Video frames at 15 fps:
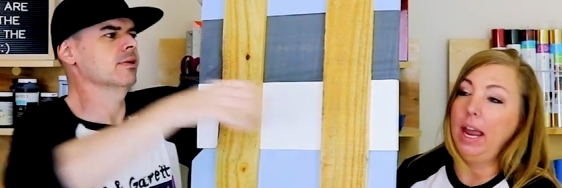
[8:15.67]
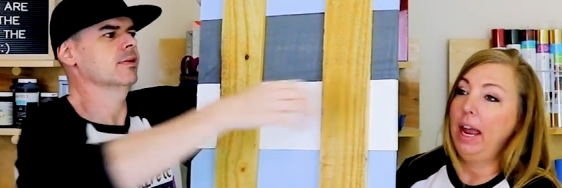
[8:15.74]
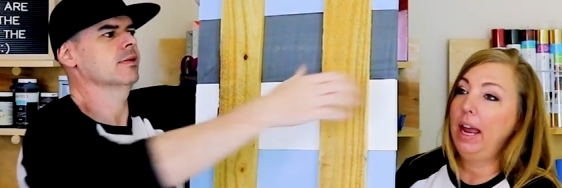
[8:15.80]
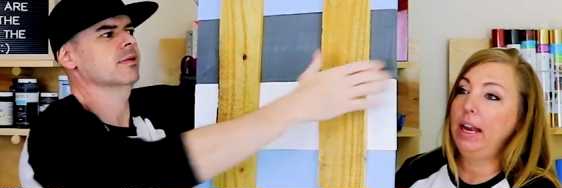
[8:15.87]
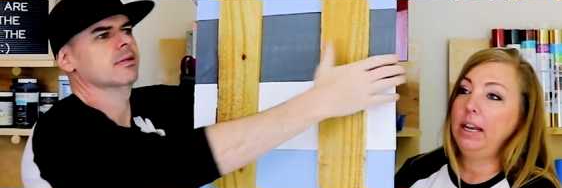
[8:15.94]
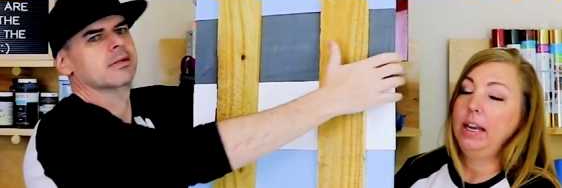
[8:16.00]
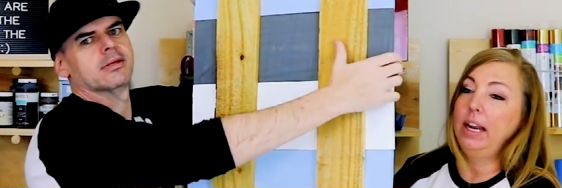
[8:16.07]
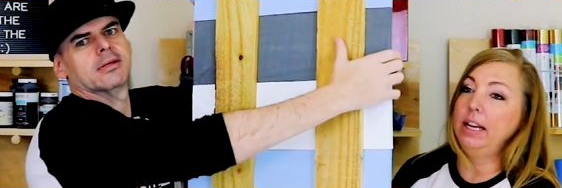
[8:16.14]

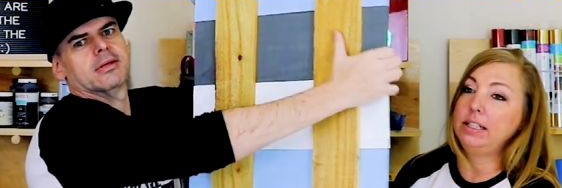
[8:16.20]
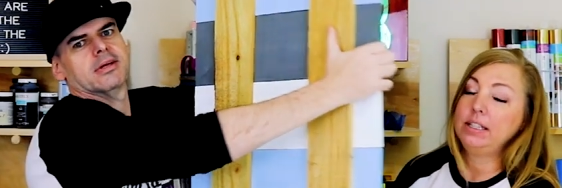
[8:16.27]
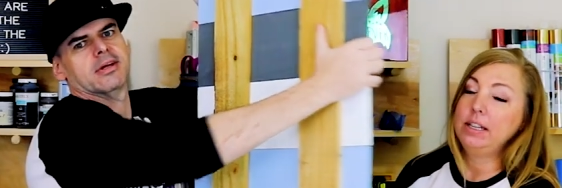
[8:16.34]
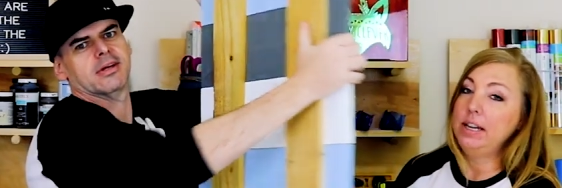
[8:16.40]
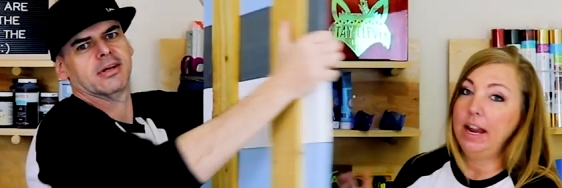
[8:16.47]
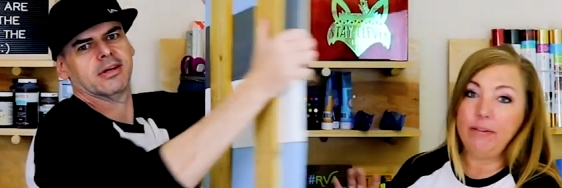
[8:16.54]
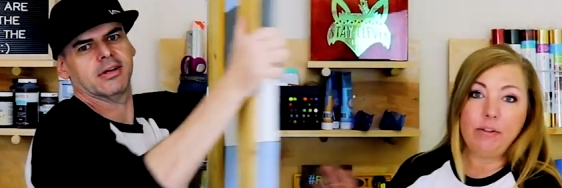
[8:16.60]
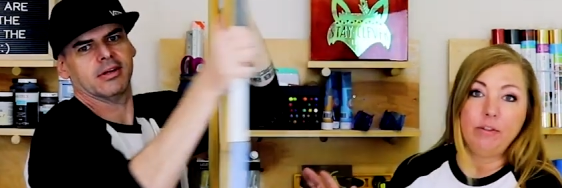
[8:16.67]
Speaker 1: And it's
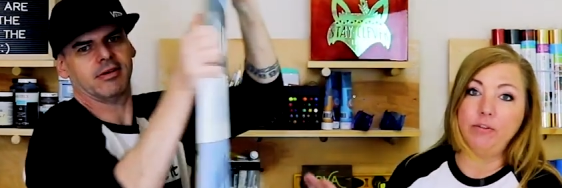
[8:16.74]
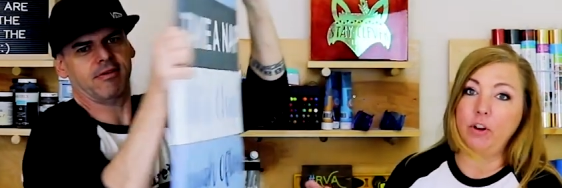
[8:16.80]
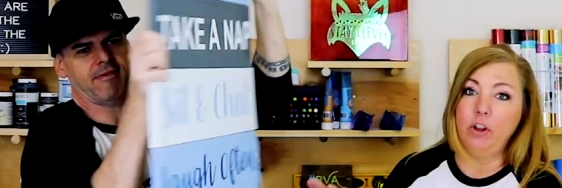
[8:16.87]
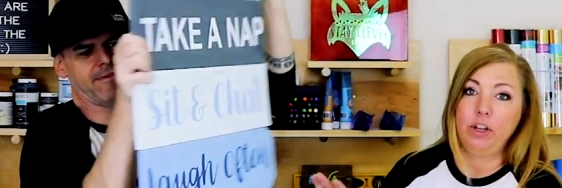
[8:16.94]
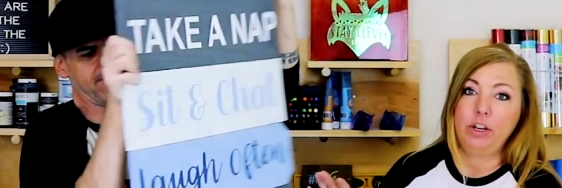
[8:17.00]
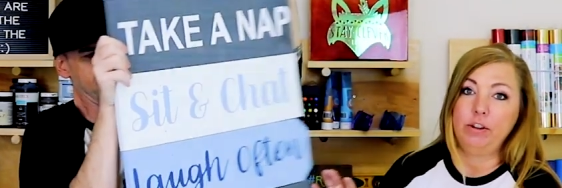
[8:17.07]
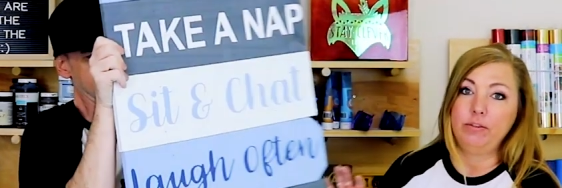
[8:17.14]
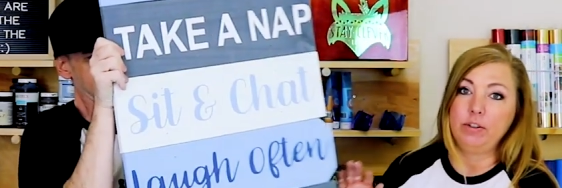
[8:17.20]
never
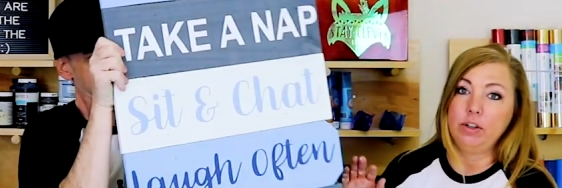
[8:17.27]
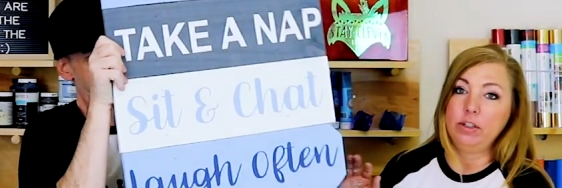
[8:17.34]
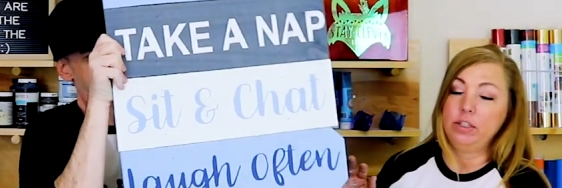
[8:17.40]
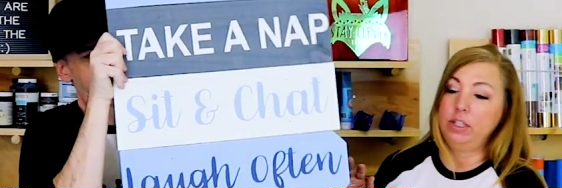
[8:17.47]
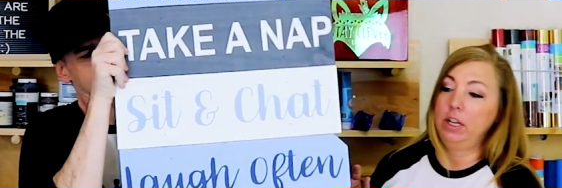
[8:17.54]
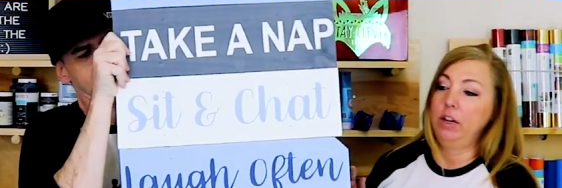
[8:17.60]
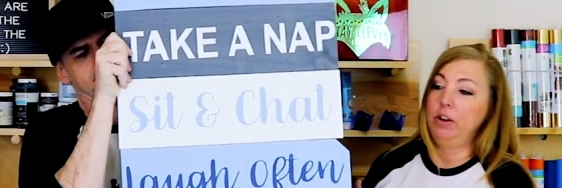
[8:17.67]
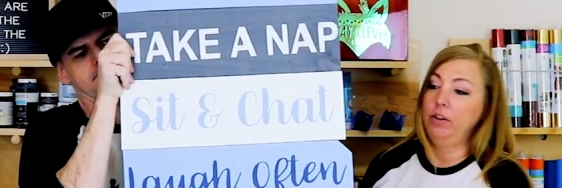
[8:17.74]
fallen over.
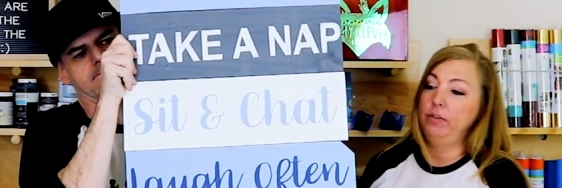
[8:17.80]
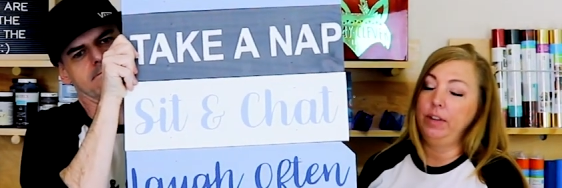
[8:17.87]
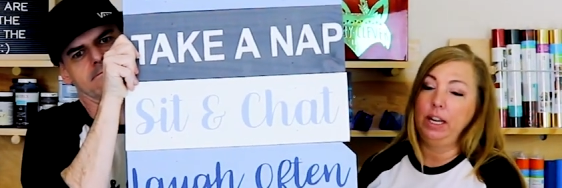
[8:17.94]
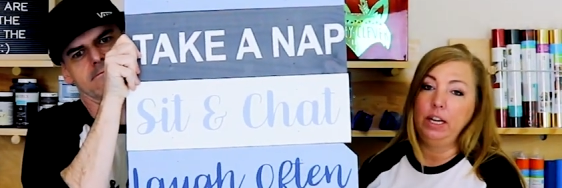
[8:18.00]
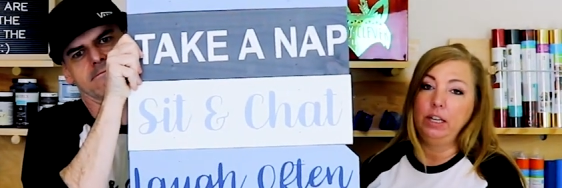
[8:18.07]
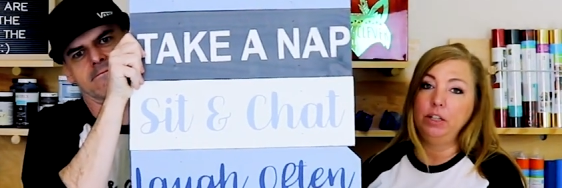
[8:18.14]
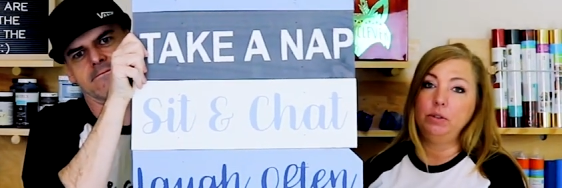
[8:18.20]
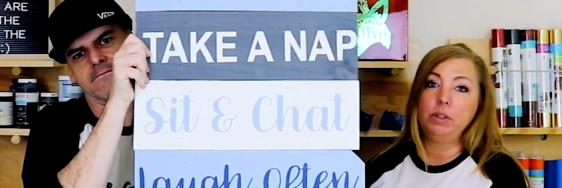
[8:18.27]
So
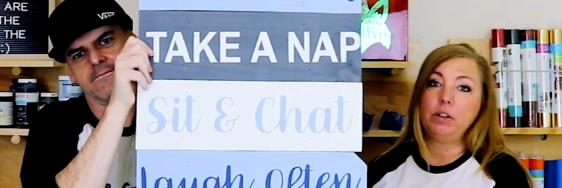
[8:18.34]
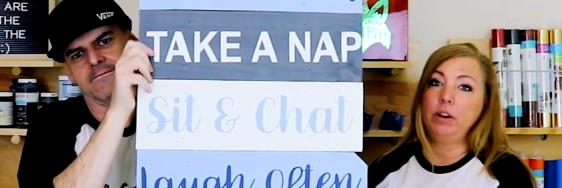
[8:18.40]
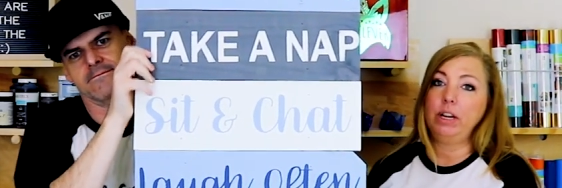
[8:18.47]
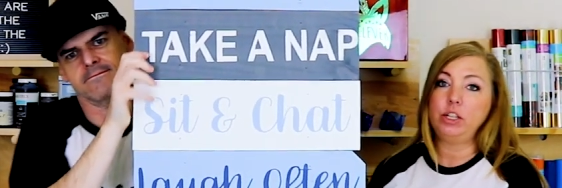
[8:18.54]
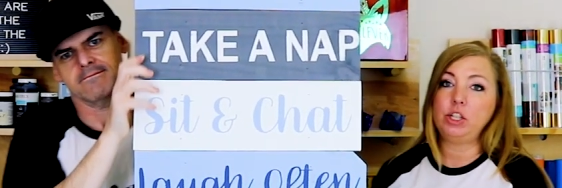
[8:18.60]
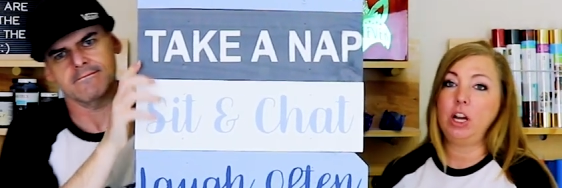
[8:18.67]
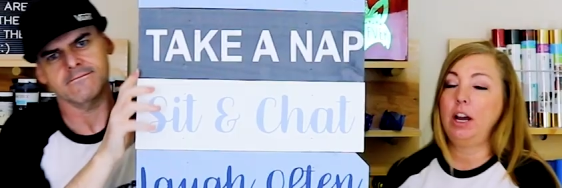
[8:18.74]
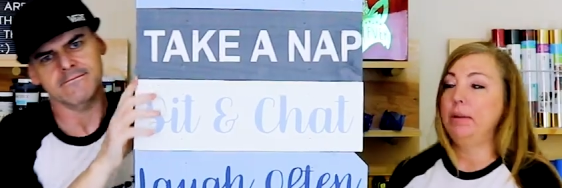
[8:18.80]
they do a
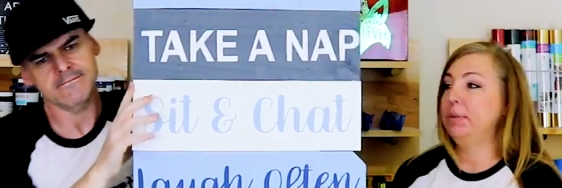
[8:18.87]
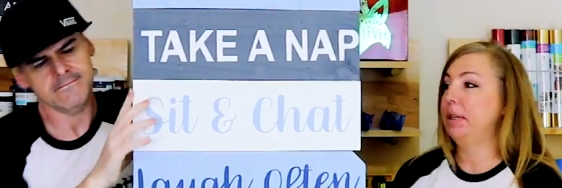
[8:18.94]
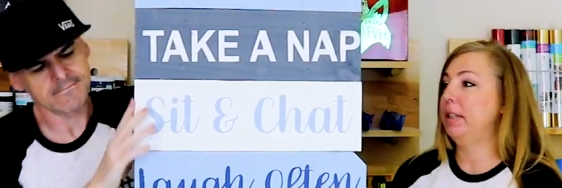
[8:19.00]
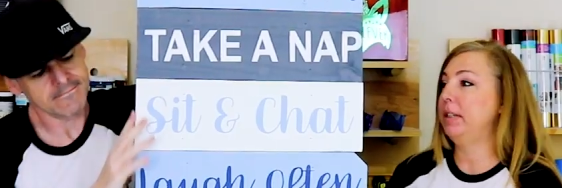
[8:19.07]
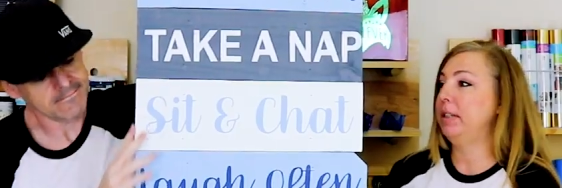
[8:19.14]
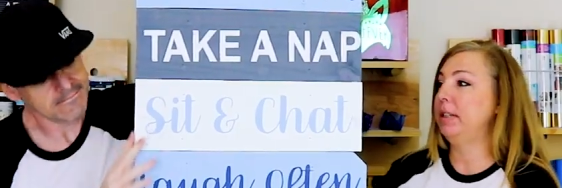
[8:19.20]
great job.